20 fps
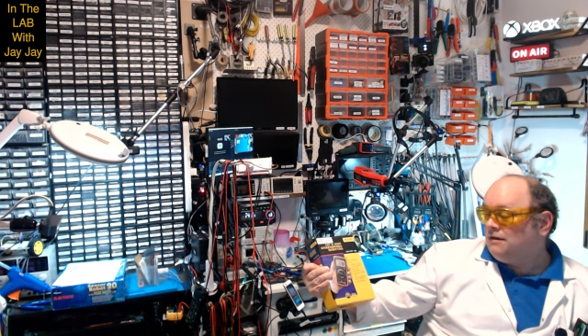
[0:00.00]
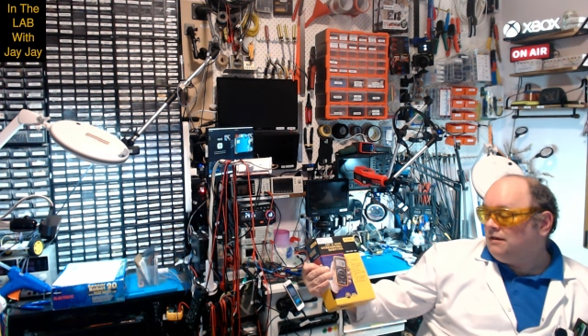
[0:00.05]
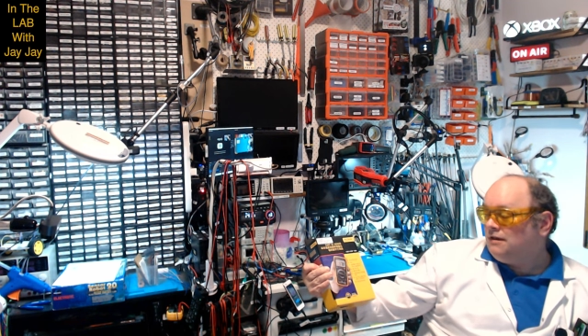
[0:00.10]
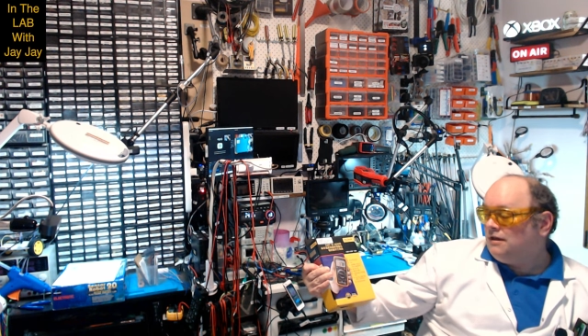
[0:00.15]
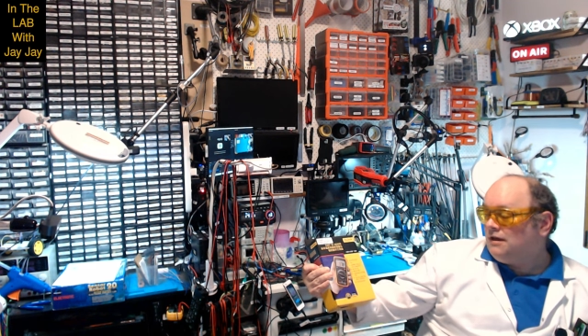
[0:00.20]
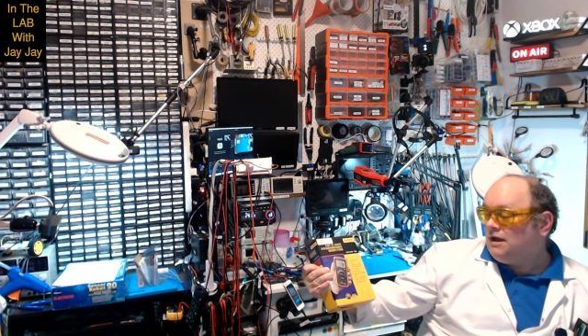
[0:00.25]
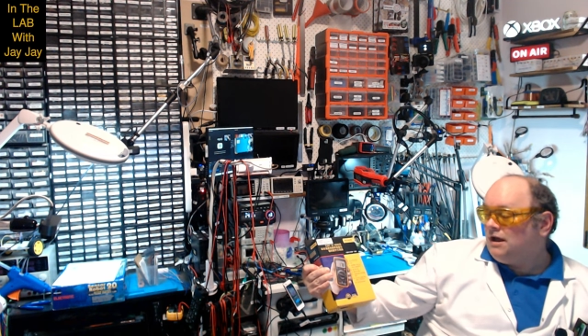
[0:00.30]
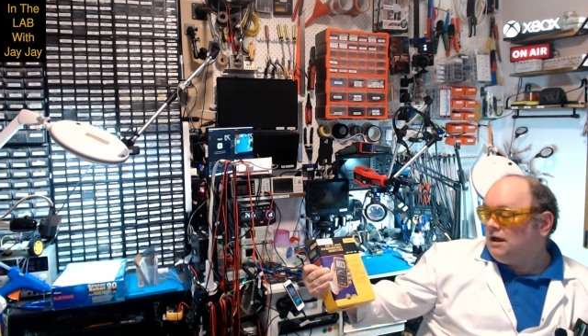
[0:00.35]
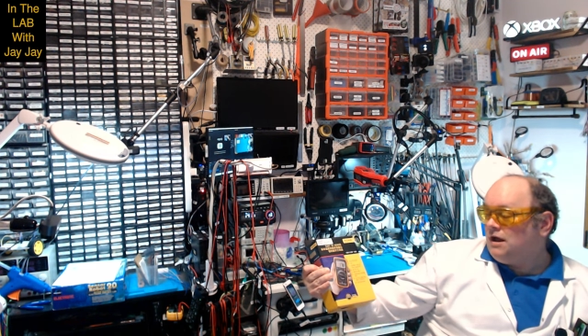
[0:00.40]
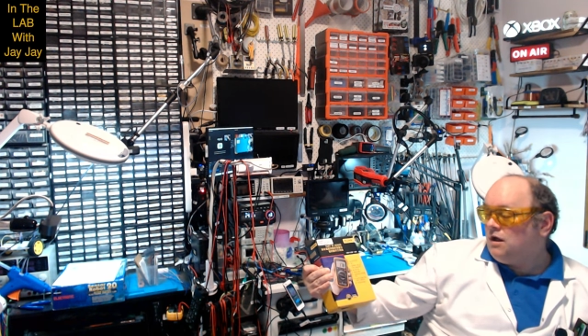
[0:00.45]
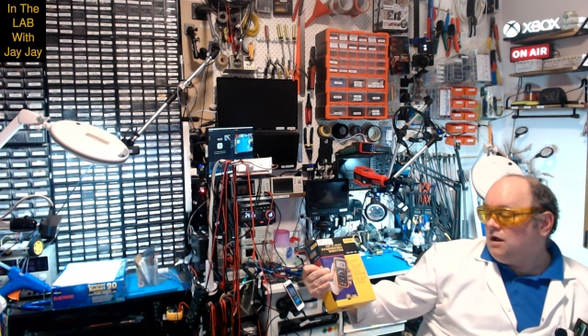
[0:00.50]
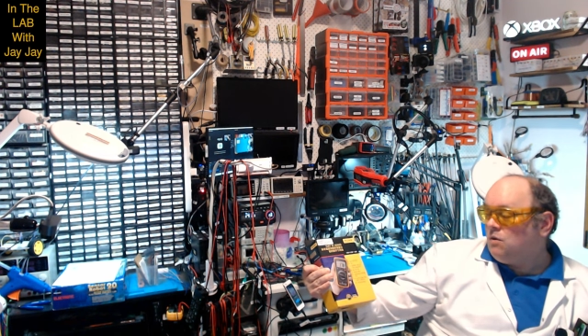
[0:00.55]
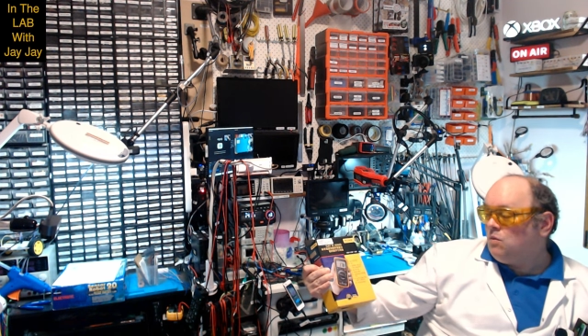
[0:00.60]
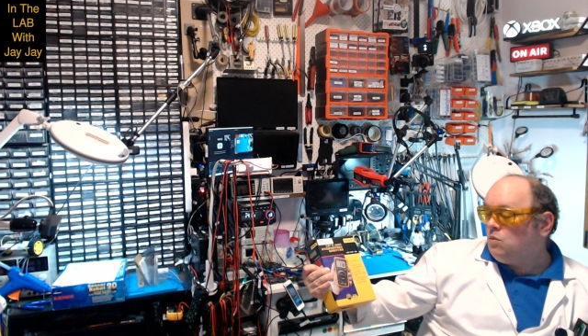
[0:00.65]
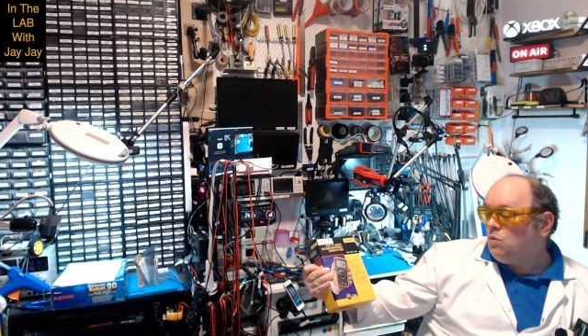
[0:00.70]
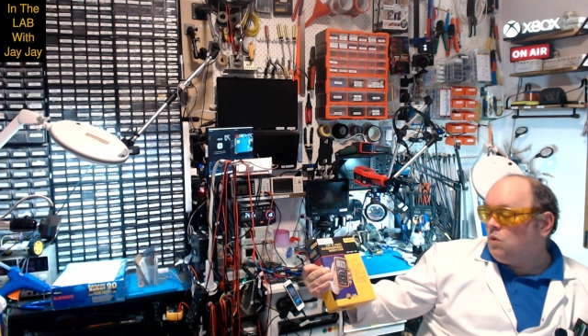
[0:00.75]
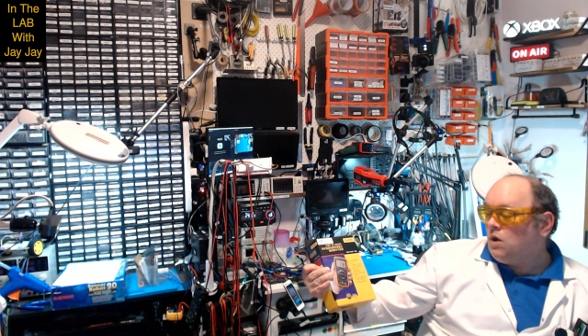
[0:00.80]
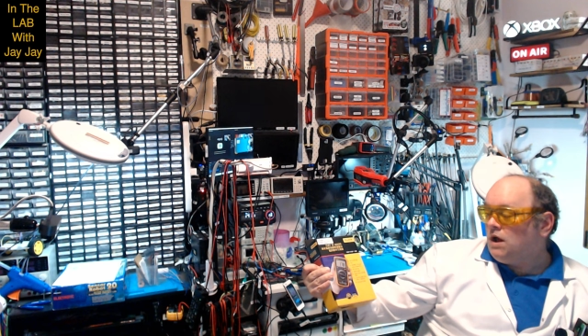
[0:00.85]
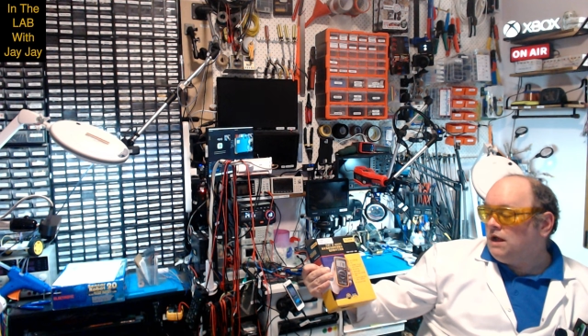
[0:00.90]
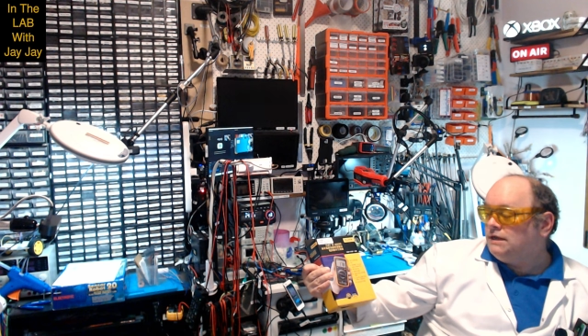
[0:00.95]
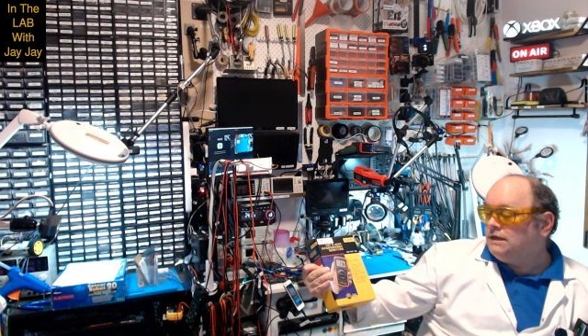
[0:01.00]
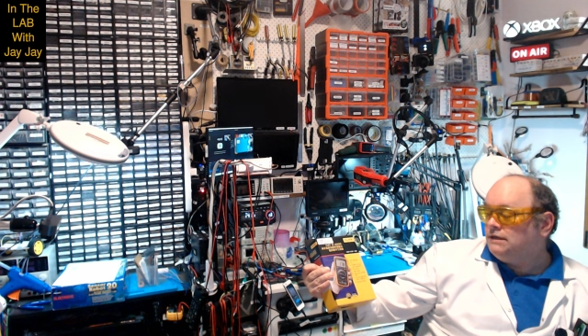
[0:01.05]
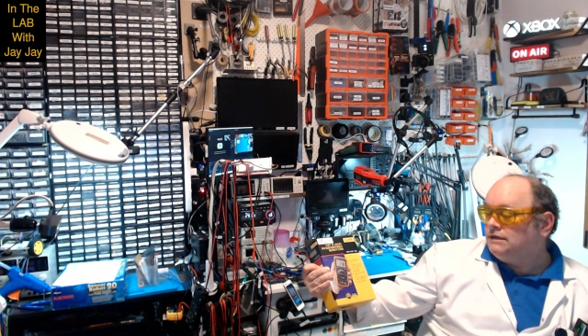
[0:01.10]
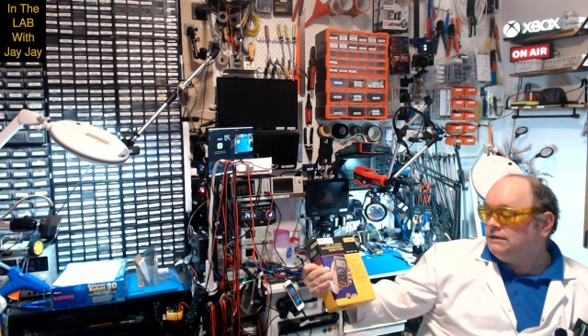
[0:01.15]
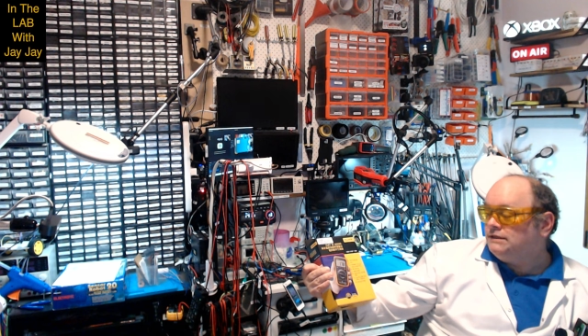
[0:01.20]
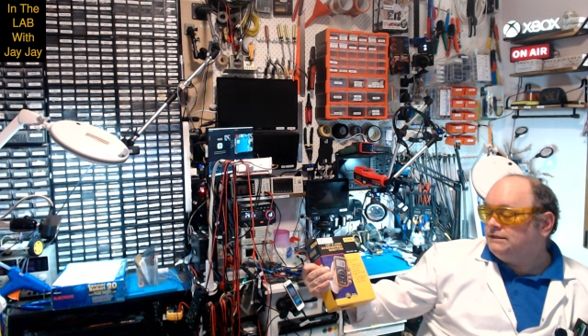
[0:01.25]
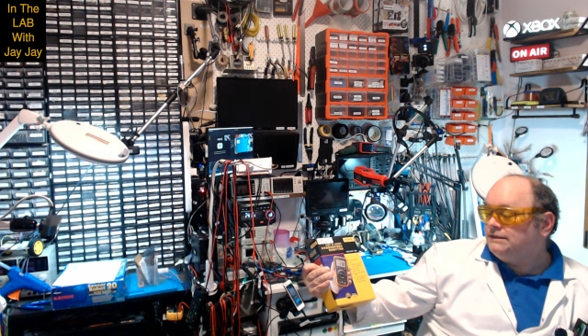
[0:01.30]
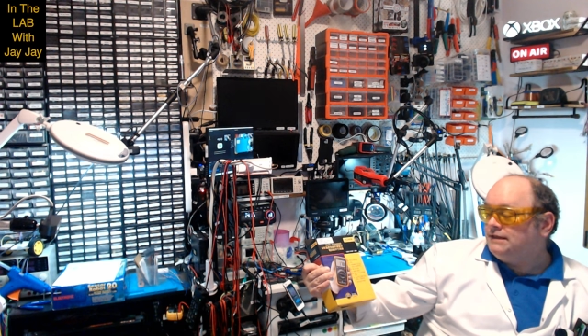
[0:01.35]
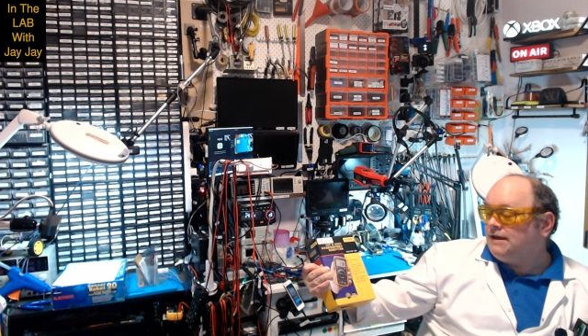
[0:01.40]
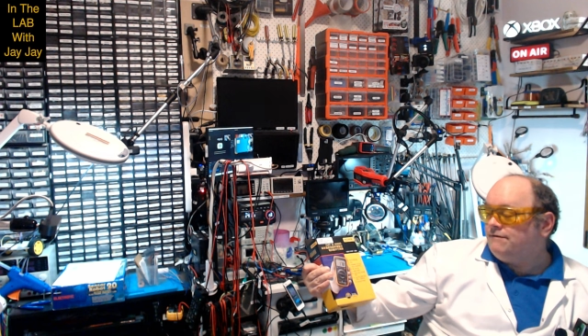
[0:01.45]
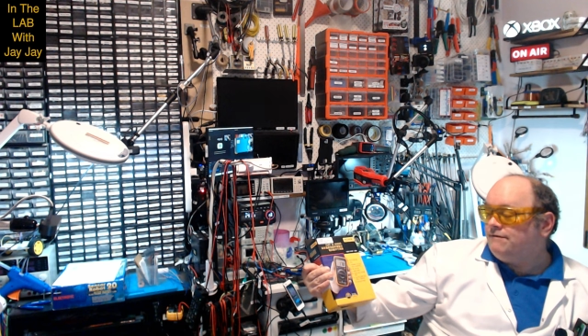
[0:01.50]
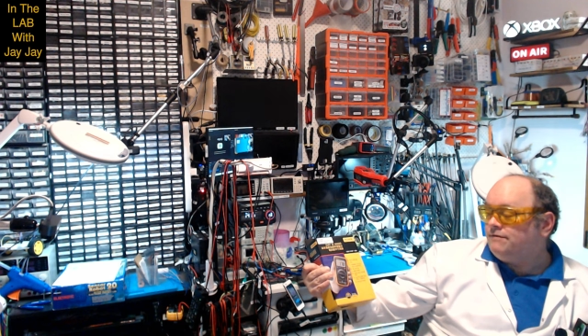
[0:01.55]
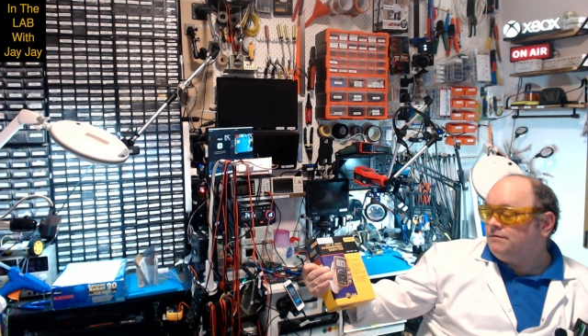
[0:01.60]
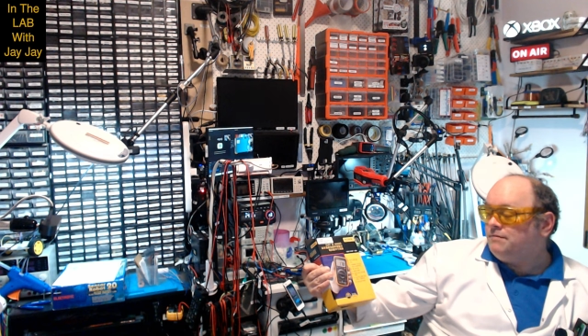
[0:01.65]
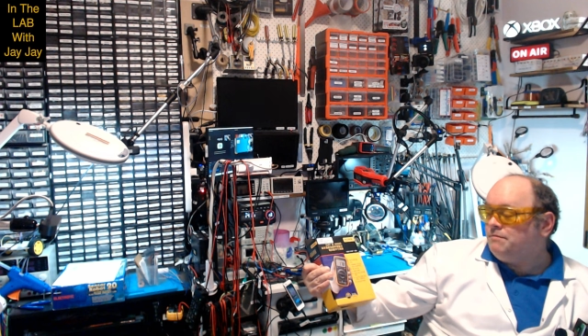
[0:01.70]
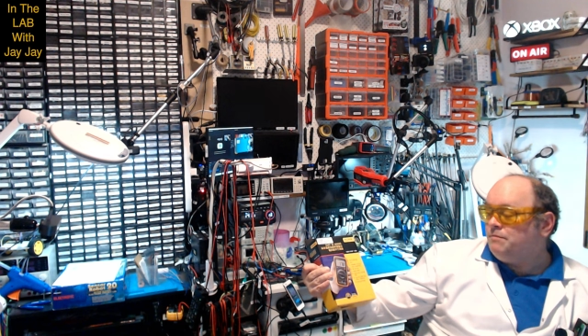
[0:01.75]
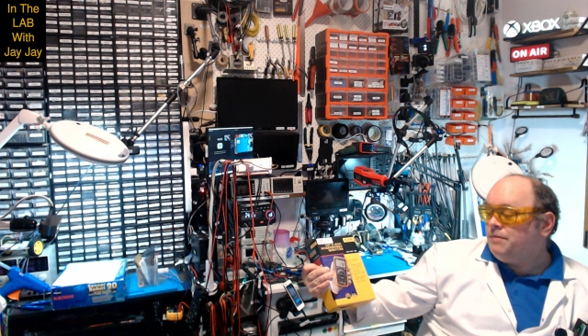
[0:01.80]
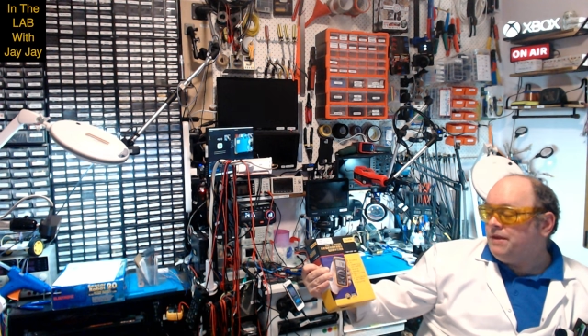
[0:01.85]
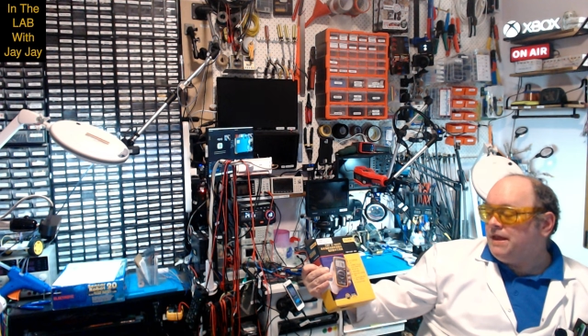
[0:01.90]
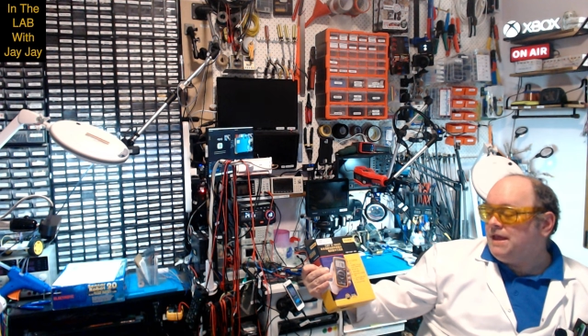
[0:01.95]

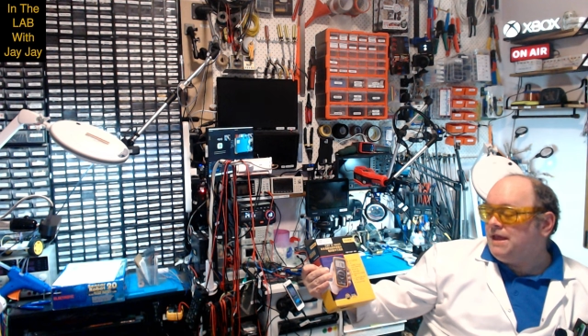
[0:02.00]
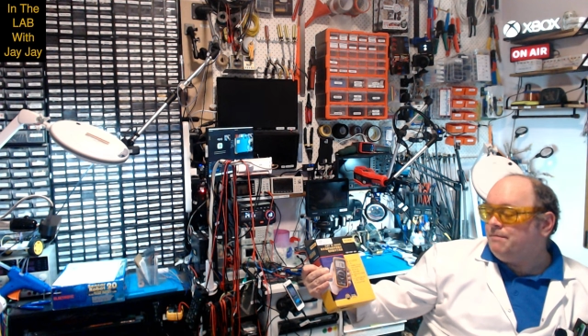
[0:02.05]
17B uh,